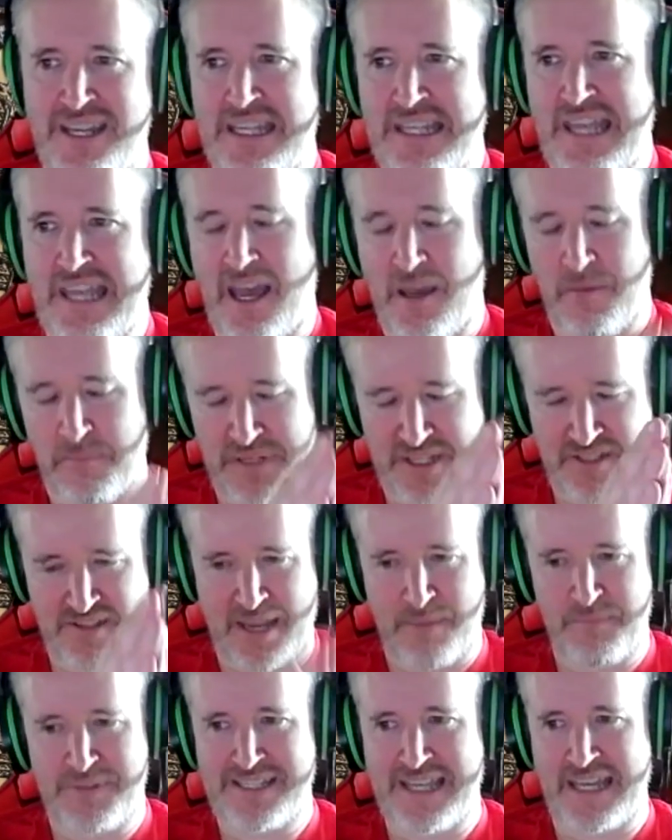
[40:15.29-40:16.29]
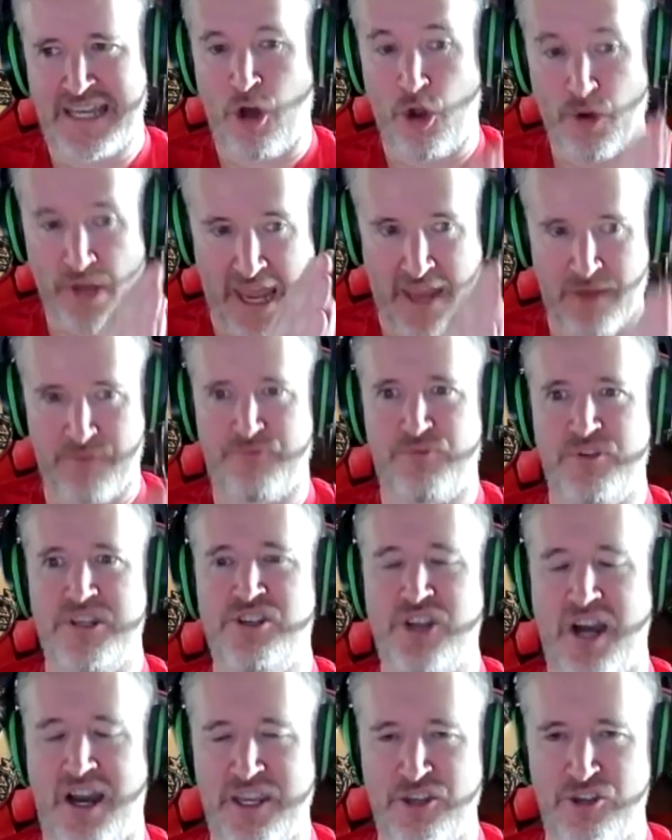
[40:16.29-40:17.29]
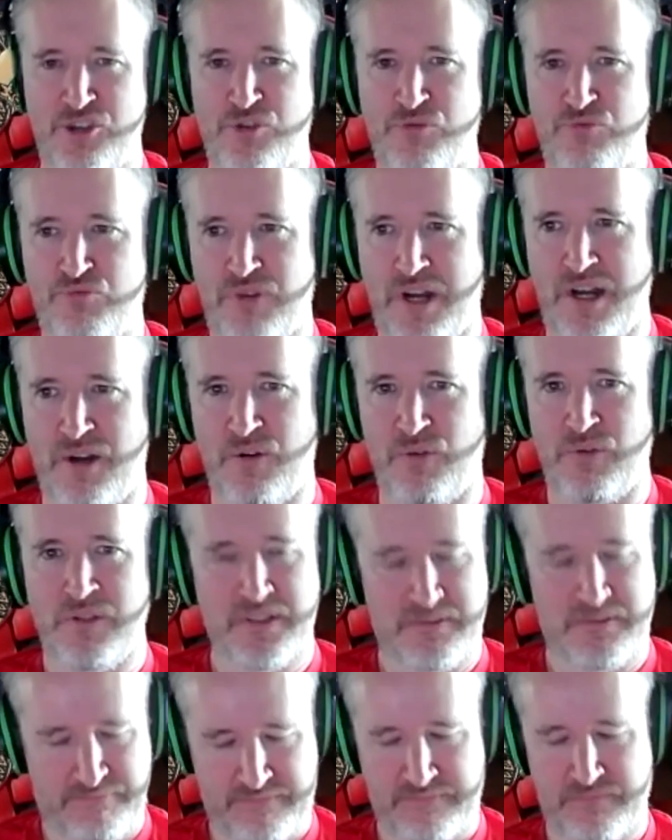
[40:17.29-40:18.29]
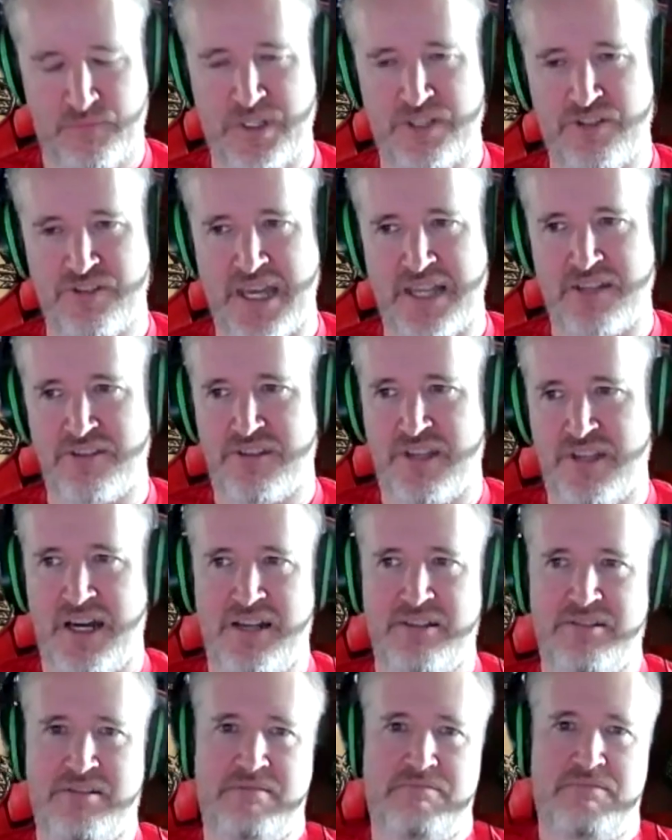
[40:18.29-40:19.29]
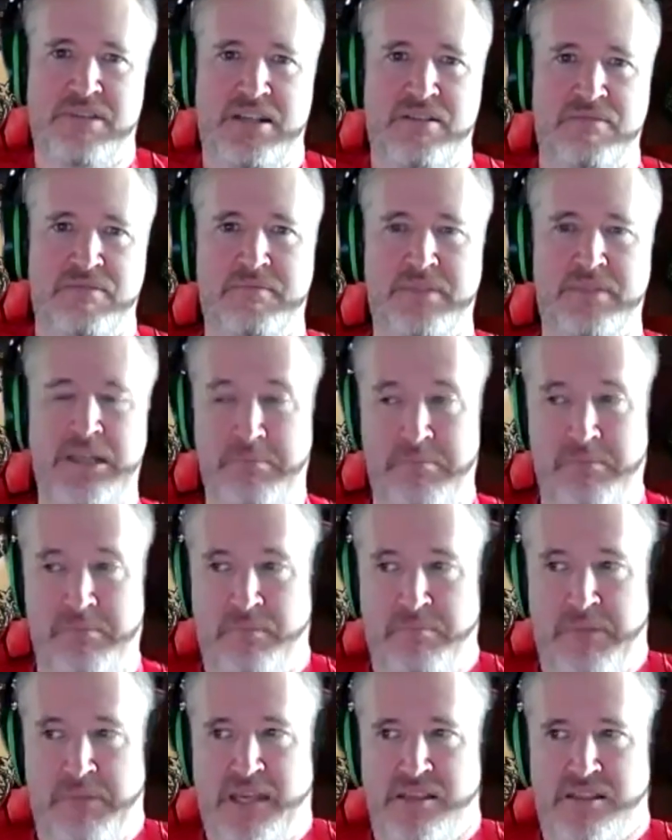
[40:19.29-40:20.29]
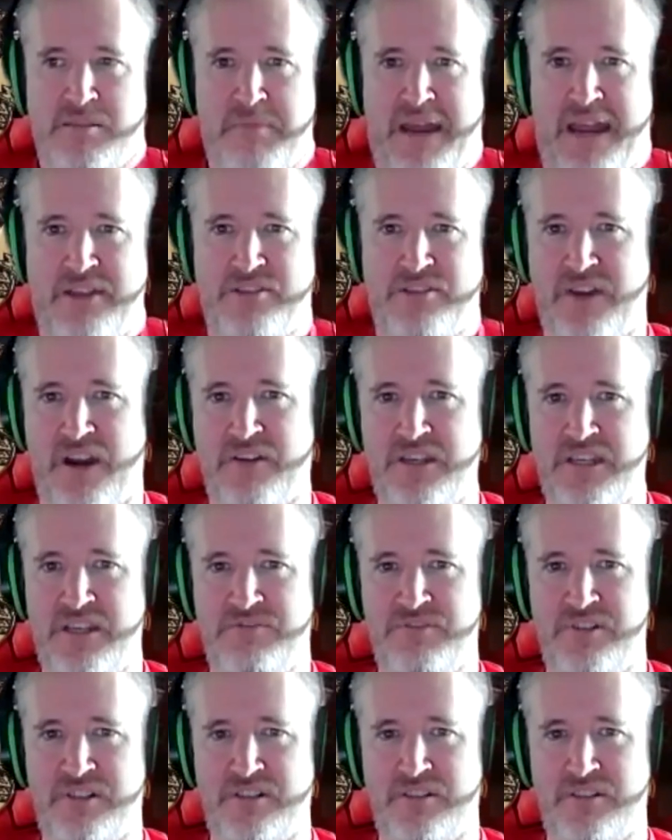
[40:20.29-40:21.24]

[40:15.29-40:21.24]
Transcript: Yeah, but it's 10% on every dice you roll, which then starts, it makes the math very different.